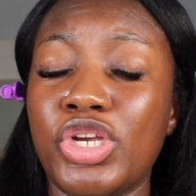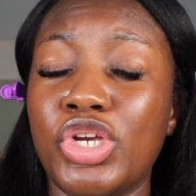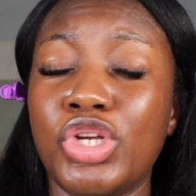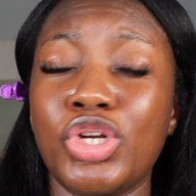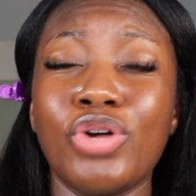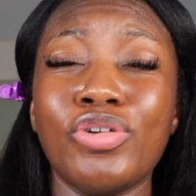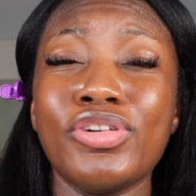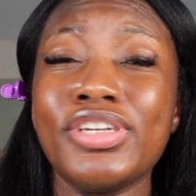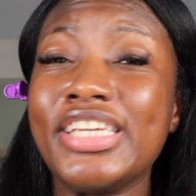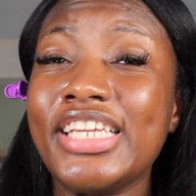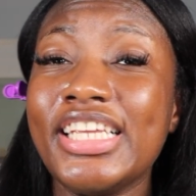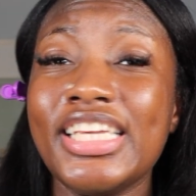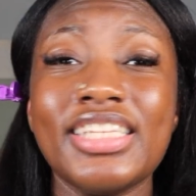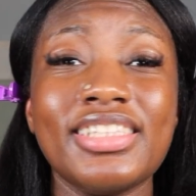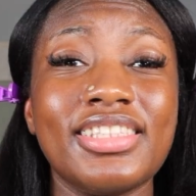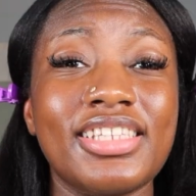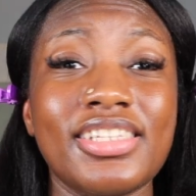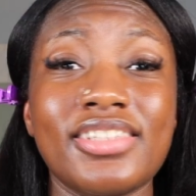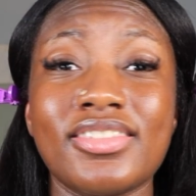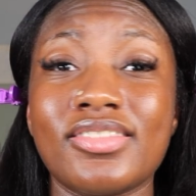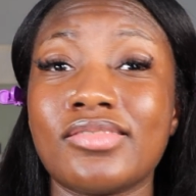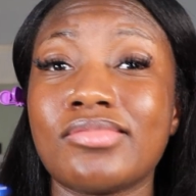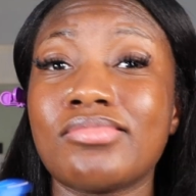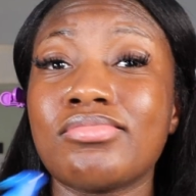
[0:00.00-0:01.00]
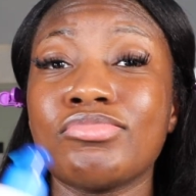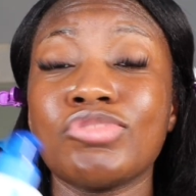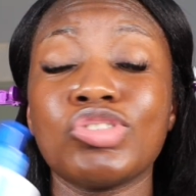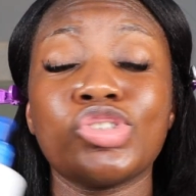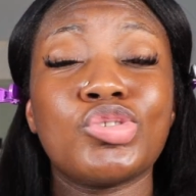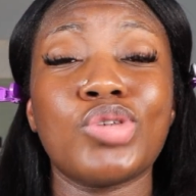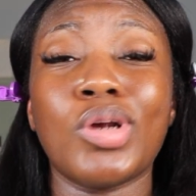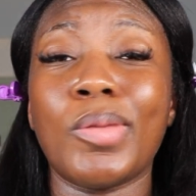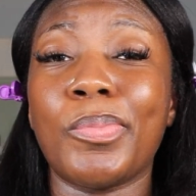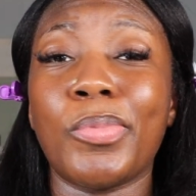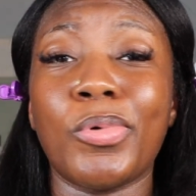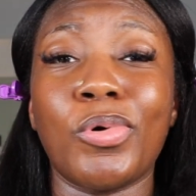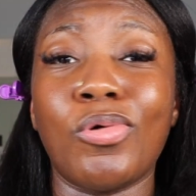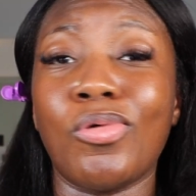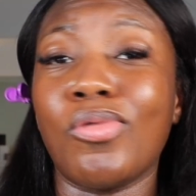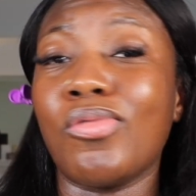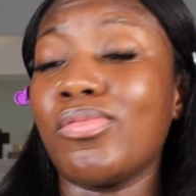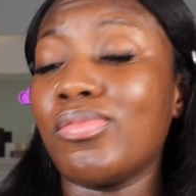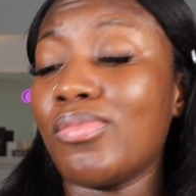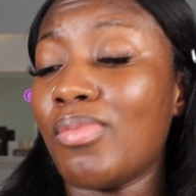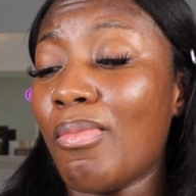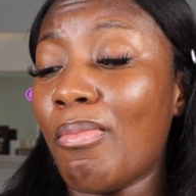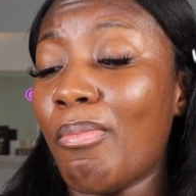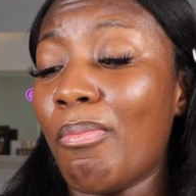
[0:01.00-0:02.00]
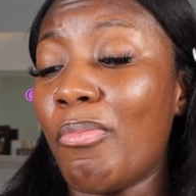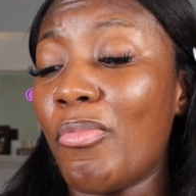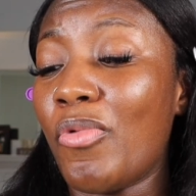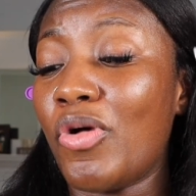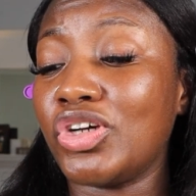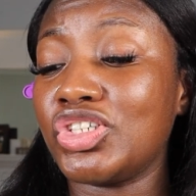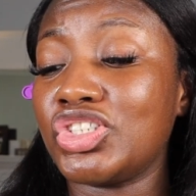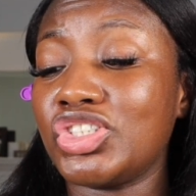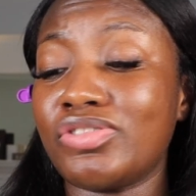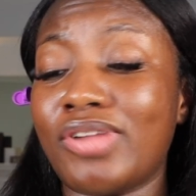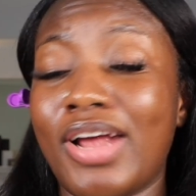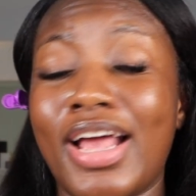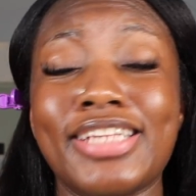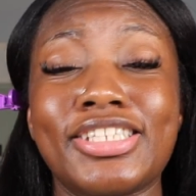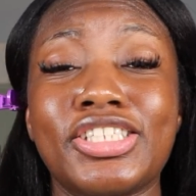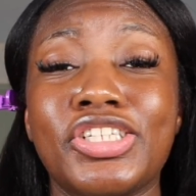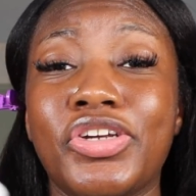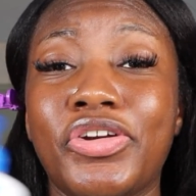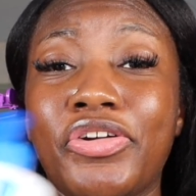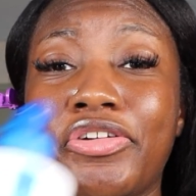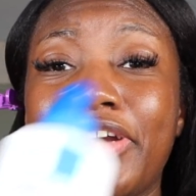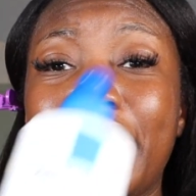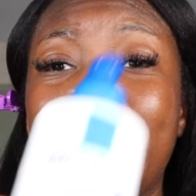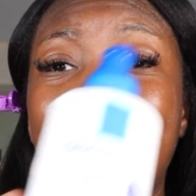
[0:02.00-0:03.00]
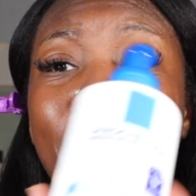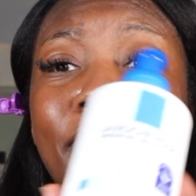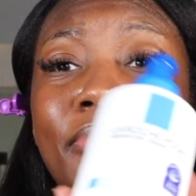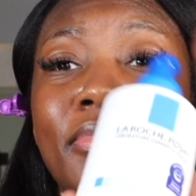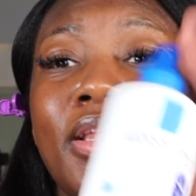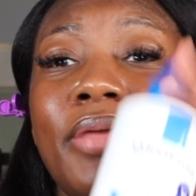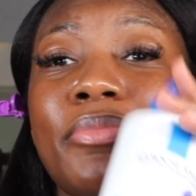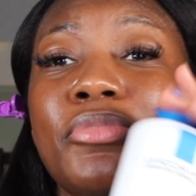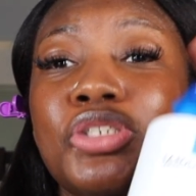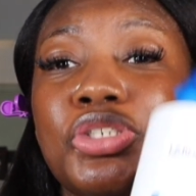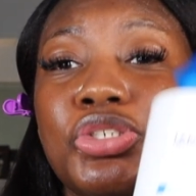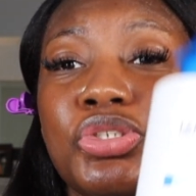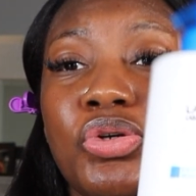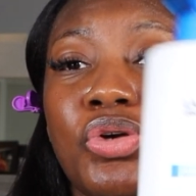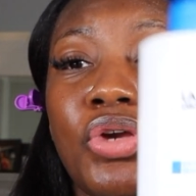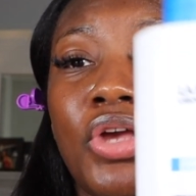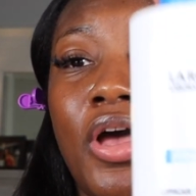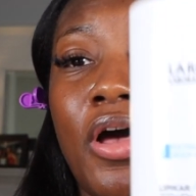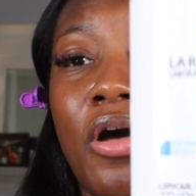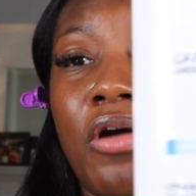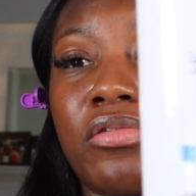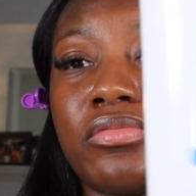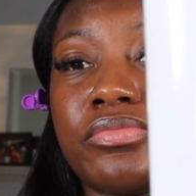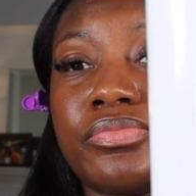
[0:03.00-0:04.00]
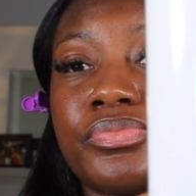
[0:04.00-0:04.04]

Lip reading: You don't need this triple moisturizing cream. Let me show y'all.